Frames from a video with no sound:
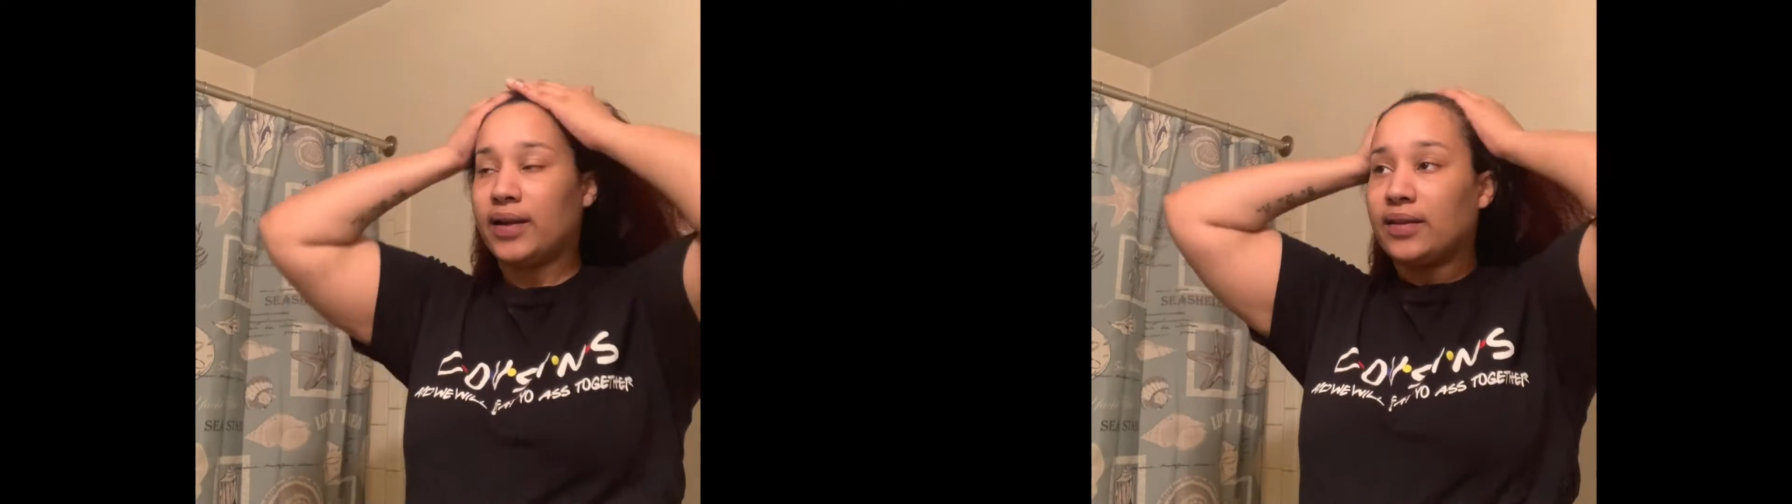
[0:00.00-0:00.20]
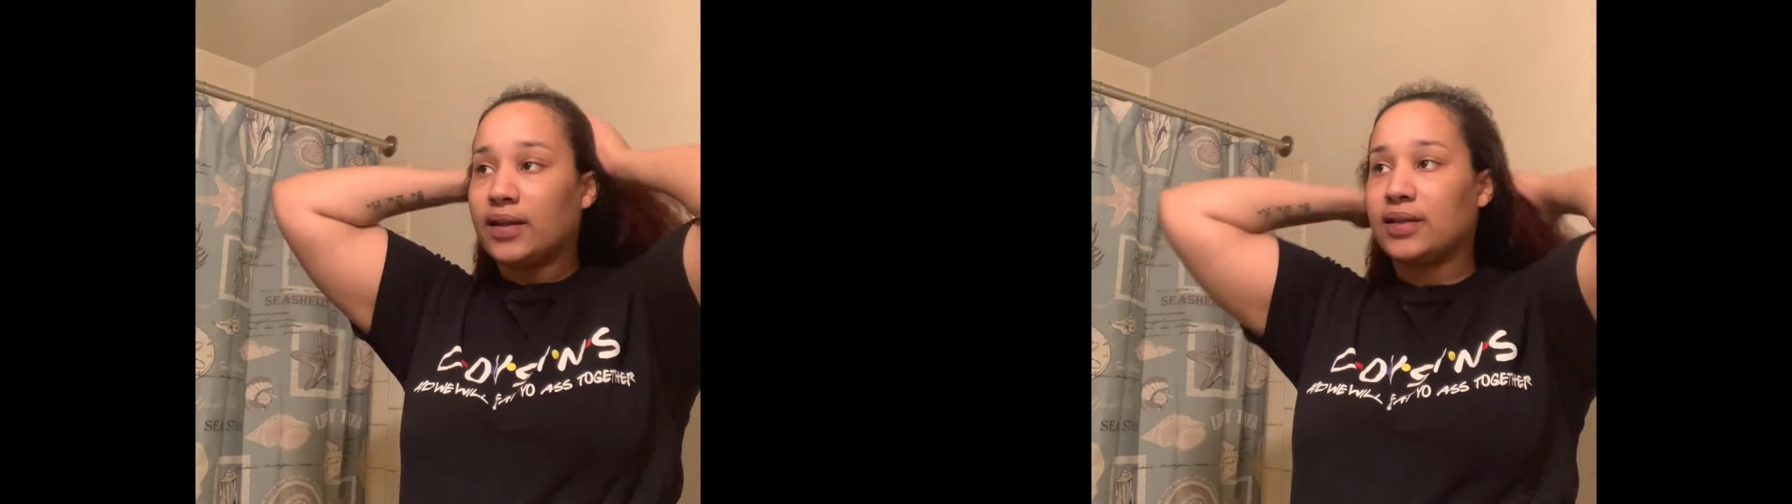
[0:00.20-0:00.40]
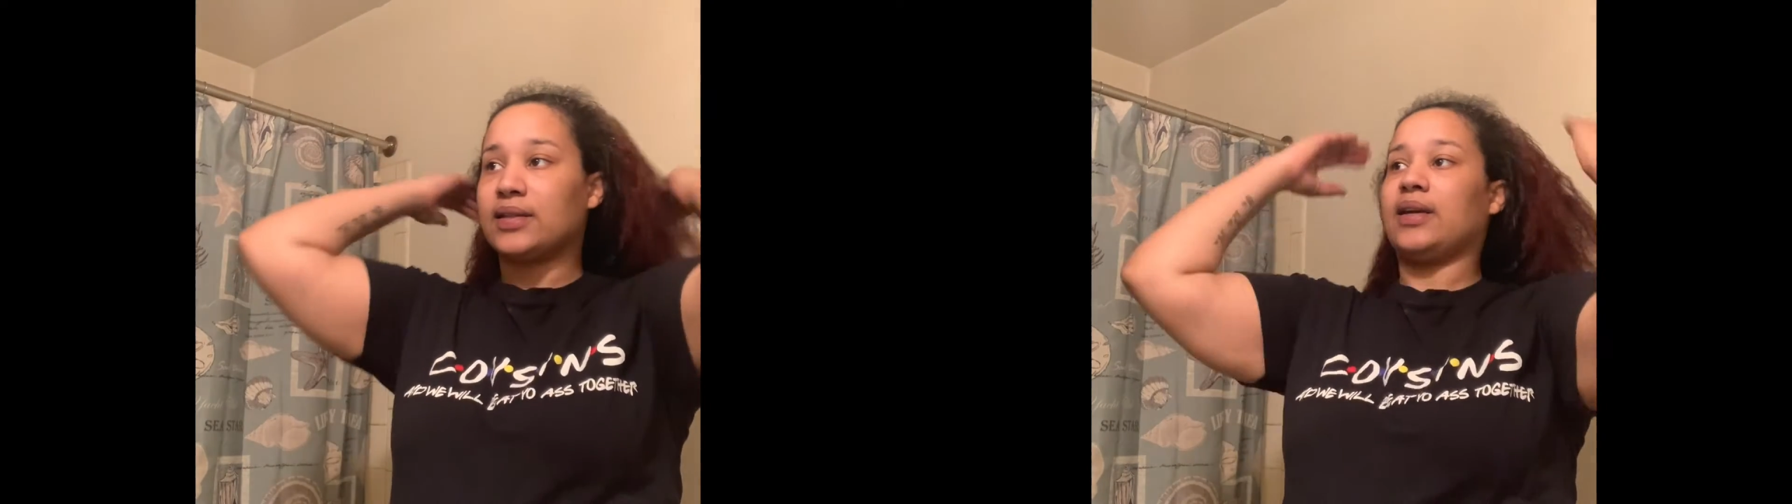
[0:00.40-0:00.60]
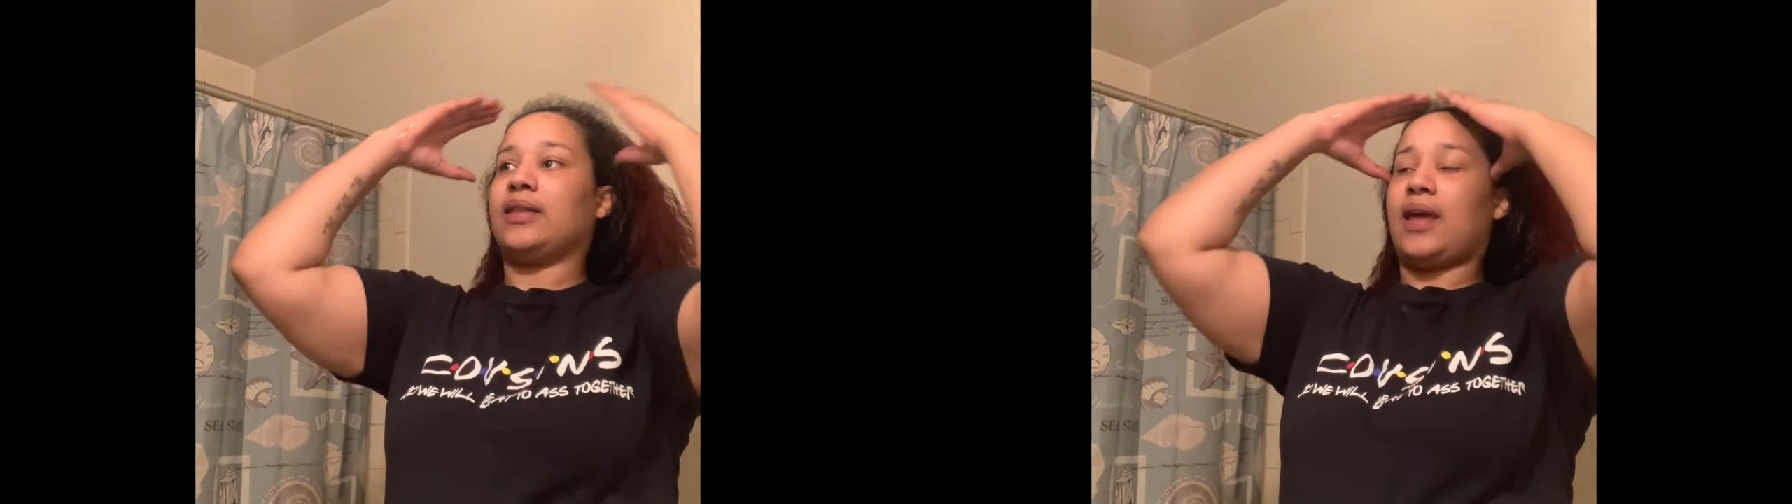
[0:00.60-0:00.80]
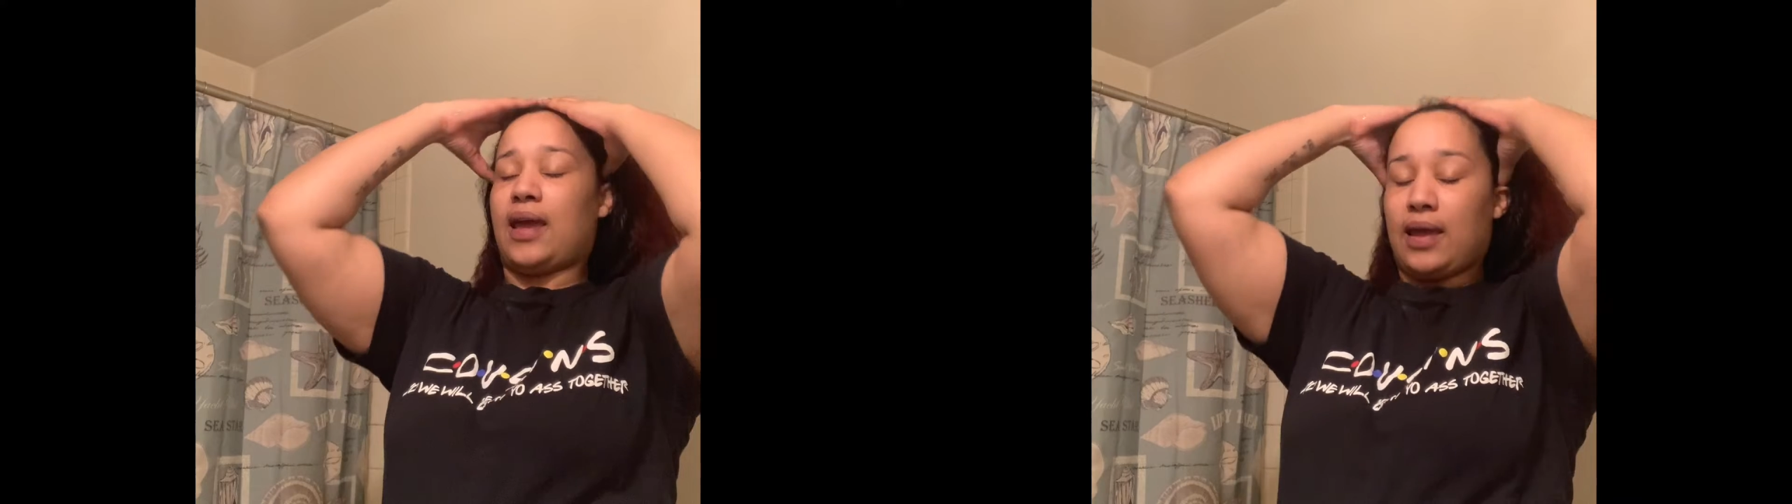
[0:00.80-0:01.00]
and things like
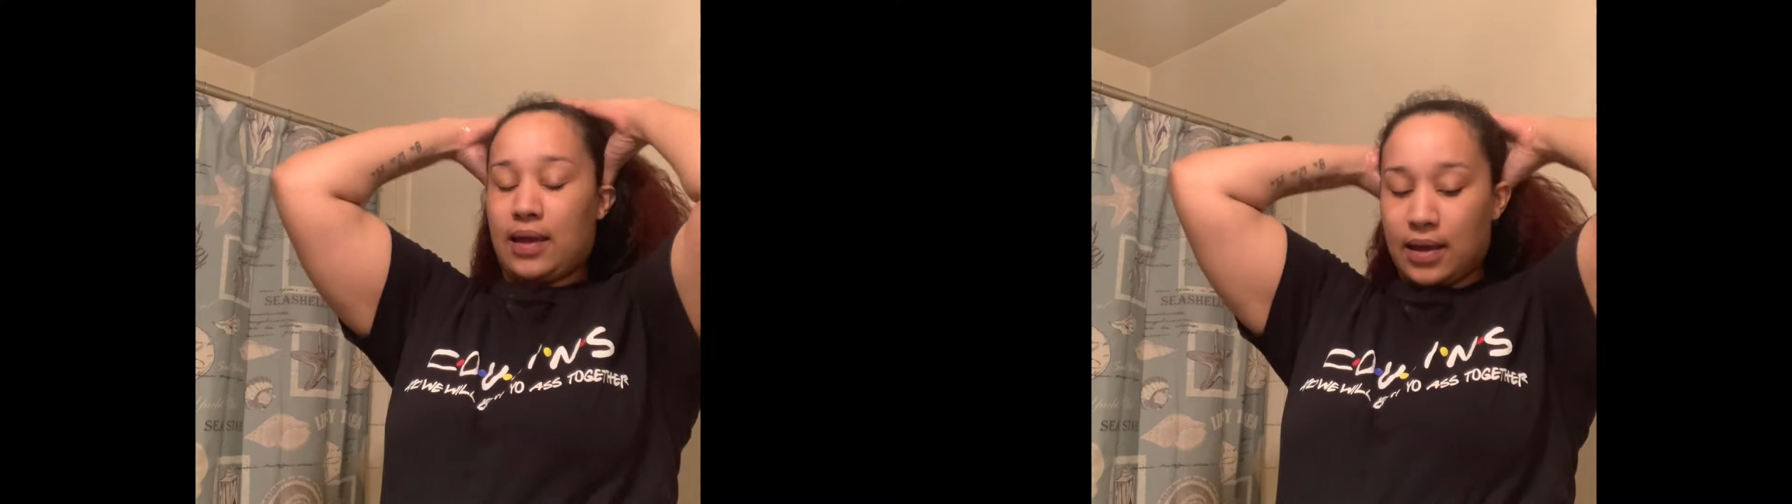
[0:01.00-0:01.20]
that.